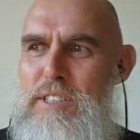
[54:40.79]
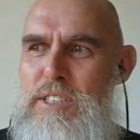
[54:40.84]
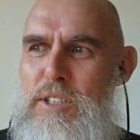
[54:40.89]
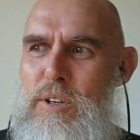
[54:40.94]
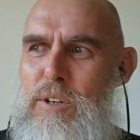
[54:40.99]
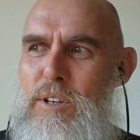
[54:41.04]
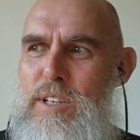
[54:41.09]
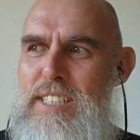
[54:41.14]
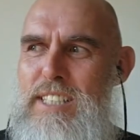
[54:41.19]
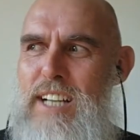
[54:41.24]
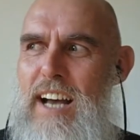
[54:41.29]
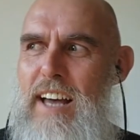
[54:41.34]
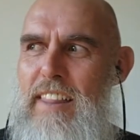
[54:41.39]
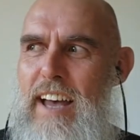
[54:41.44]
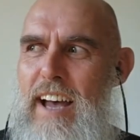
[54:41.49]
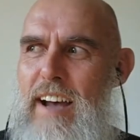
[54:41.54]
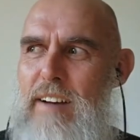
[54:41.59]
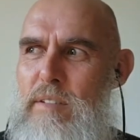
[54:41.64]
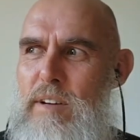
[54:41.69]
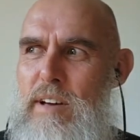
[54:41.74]
stories like
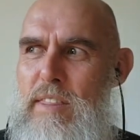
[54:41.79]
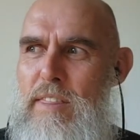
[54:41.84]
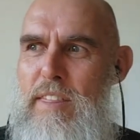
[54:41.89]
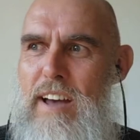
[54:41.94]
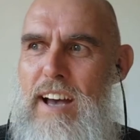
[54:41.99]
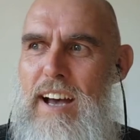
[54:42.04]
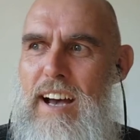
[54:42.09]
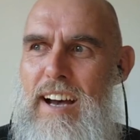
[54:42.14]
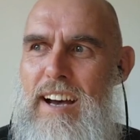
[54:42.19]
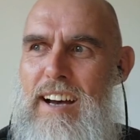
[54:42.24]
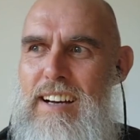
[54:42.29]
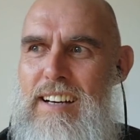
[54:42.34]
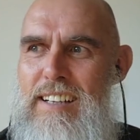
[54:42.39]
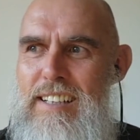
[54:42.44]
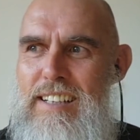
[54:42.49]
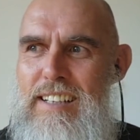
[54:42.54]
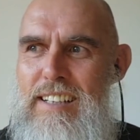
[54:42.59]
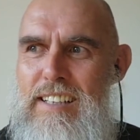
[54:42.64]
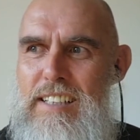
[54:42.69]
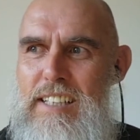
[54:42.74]
that with,
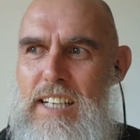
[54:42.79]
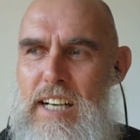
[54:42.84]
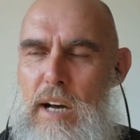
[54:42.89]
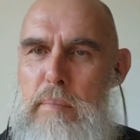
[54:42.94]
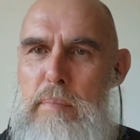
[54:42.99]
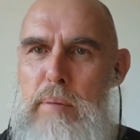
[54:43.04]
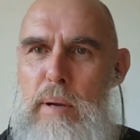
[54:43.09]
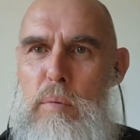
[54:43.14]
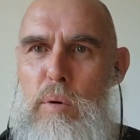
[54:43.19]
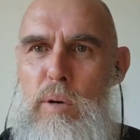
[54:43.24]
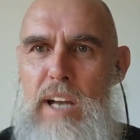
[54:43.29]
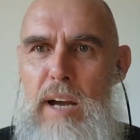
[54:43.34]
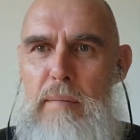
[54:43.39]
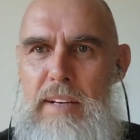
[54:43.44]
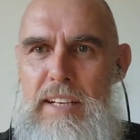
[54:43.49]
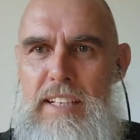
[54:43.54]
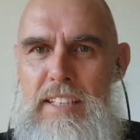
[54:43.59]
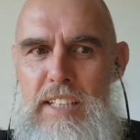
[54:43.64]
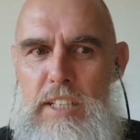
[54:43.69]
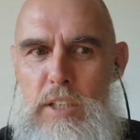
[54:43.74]
people
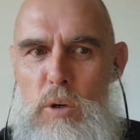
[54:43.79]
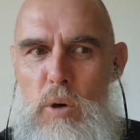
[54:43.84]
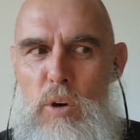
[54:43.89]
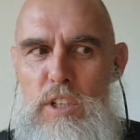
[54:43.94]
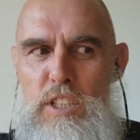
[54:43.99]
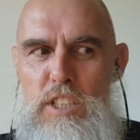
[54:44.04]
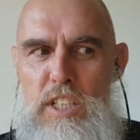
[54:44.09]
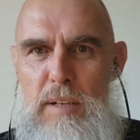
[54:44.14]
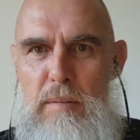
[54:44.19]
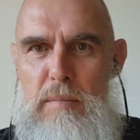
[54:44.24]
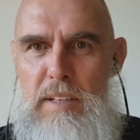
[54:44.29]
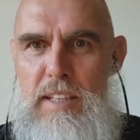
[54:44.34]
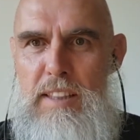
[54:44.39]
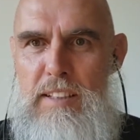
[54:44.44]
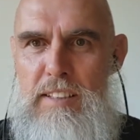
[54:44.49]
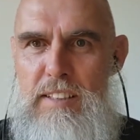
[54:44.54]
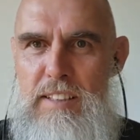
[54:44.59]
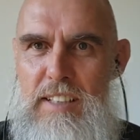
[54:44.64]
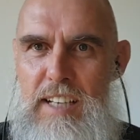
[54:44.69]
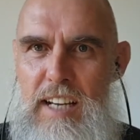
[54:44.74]
coming into your gym
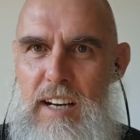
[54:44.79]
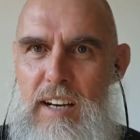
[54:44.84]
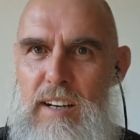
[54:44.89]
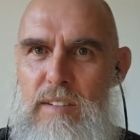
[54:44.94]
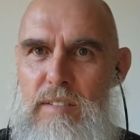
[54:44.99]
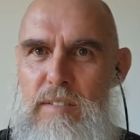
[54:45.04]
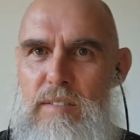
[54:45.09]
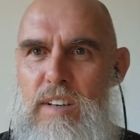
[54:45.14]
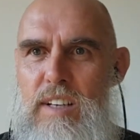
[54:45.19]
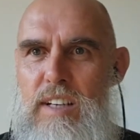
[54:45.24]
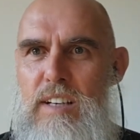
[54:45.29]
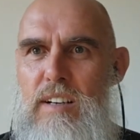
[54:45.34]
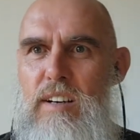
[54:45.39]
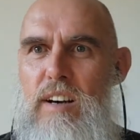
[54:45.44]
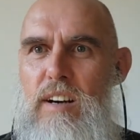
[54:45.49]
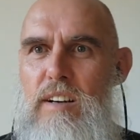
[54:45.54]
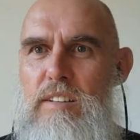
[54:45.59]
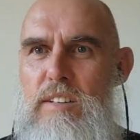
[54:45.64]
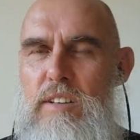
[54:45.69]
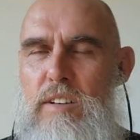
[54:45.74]
and,
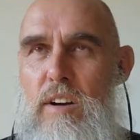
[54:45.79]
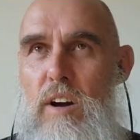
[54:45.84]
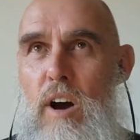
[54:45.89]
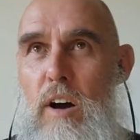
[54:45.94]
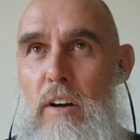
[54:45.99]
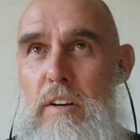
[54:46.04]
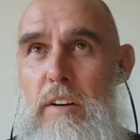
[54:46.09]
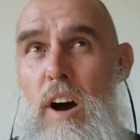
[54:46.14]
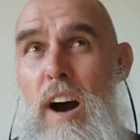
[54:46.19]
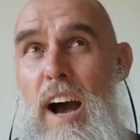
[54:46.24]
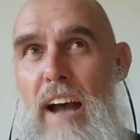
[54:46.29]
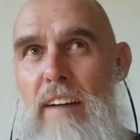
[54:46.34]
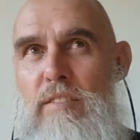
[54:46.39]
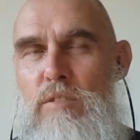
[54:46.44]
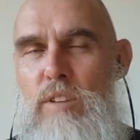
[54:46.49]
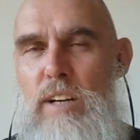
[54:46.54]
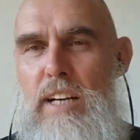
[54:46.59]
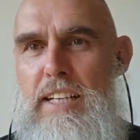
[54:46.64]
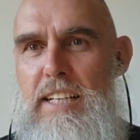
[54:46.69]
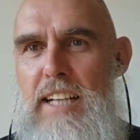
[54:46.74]
I
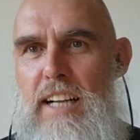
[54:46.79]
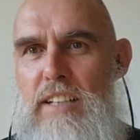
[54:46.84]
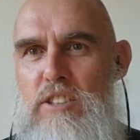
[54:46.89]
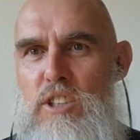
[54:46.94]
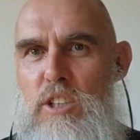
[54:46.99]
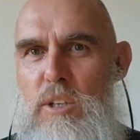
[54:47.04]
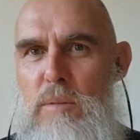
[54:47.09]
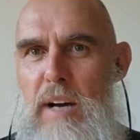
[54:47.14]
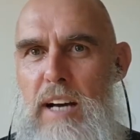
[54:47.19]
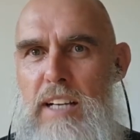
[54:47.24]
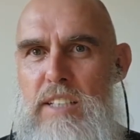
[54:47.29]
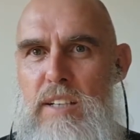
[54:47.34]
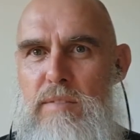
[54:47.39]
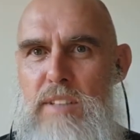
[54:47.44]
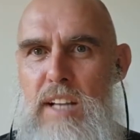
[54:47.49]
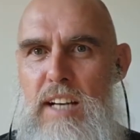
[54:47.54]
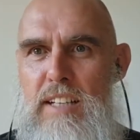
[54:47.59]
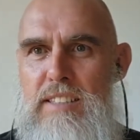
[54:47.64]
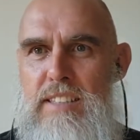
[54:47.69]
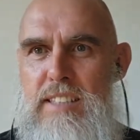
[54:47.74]
haven't really done too much.
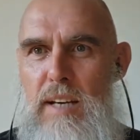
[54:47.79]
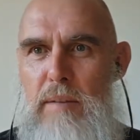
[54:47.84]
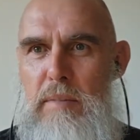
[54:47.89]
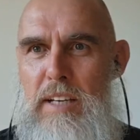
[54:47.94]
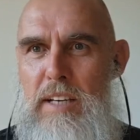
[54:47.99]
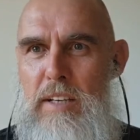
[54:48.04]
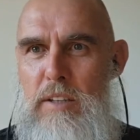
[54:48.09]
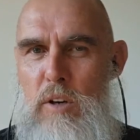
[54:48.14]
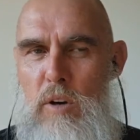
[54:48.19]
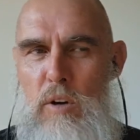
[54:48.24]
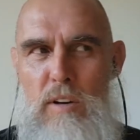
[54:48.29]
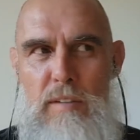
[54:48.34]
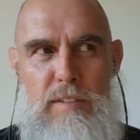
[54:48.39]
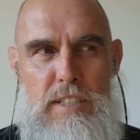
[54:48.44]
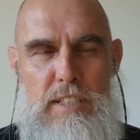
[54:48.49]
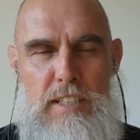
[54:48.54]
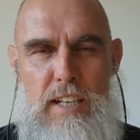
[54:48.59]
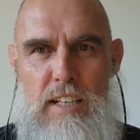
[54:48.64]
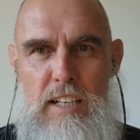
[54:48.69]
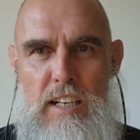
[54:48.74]
I've done something, and all of
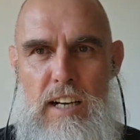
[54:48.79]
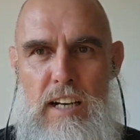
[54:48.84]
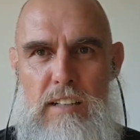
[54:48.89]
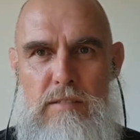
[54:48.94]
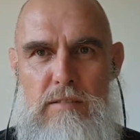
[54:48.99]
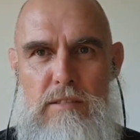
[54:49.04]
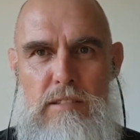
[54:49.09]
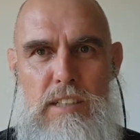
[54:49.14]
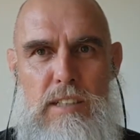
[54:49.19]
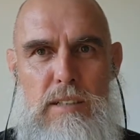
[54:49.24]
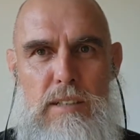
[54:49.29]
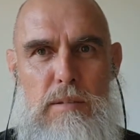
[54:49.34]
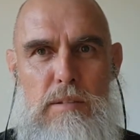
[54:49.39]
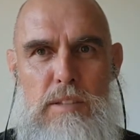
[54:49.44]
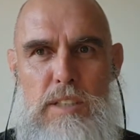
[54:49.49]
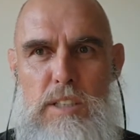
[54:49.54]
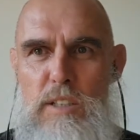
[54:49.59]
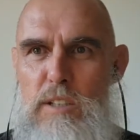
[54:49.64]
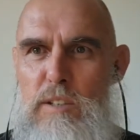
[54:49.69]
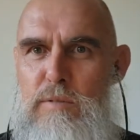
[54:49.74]
a sudden you're like, well,
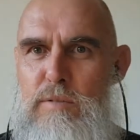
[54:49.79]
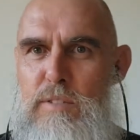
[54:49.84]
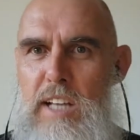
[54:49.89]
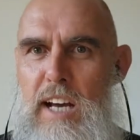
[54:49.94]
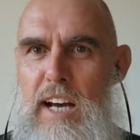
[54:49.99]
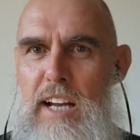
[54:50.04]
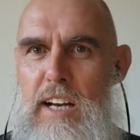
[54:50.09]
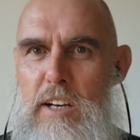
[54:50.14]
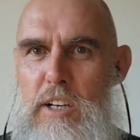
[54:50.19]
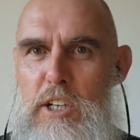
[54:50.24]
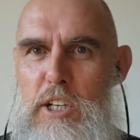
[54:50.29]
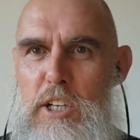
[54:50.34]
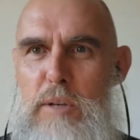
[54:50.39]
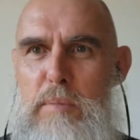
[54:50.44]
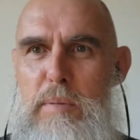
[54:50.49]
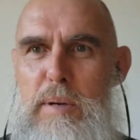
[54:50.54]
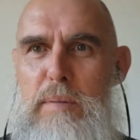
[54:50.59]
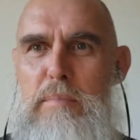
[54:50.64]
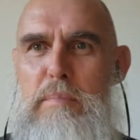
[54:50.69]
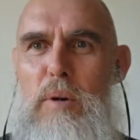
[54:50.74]
you've done a
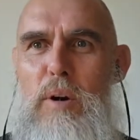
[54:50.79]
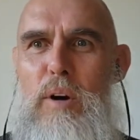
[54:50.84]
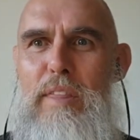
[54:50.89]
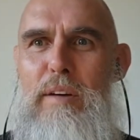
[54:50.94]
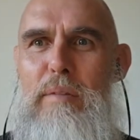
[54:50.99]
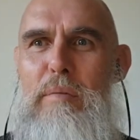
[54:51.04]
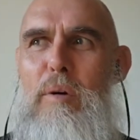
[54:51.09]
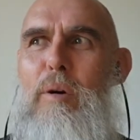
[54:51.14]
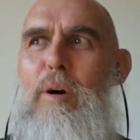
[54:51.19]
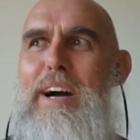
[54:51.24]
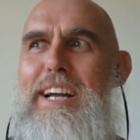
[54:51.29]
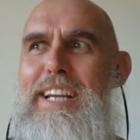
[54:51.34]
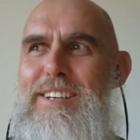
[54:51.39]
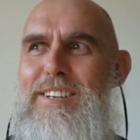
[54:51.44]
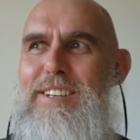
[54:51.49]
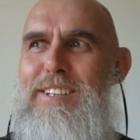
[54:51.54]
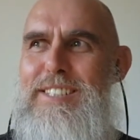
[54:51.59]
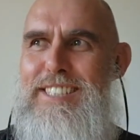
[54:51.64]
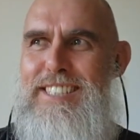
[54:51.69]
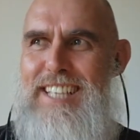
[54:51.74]
little bit more than what
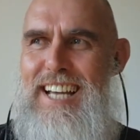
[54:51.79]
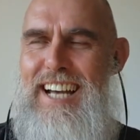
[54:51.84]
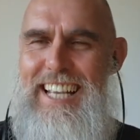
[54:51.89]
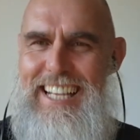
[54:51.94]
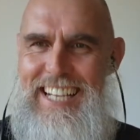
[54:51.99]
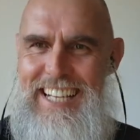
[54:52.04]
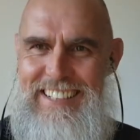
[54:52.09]
you're saying,